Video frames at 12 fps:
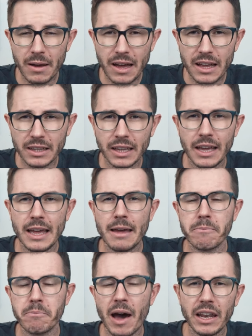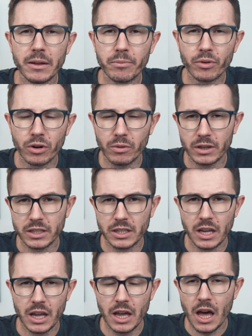but Mind Lab Pro
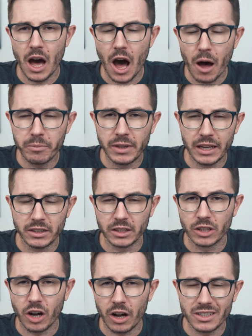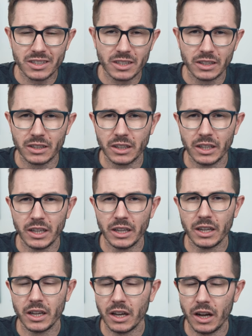was updated
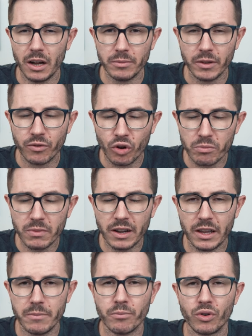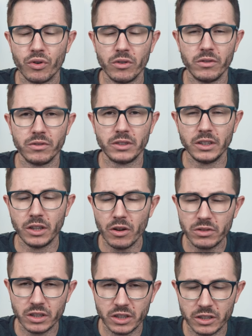constantly, um, the formula improved, the
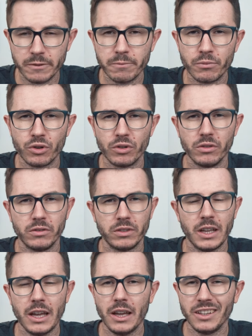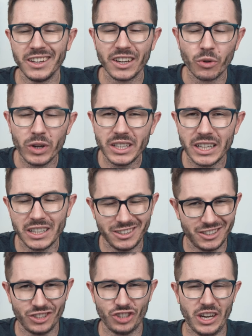dosages improved, the
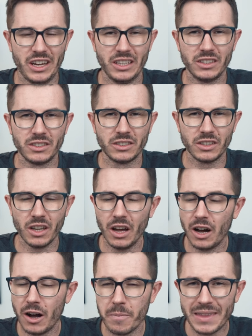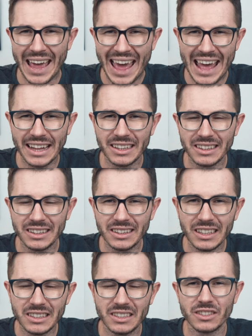ingredients changed, um, and
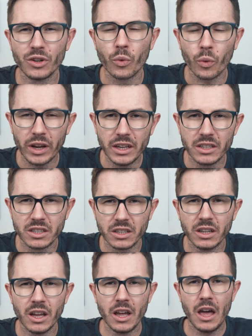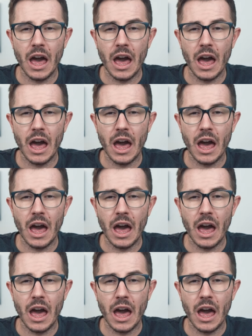this is the reason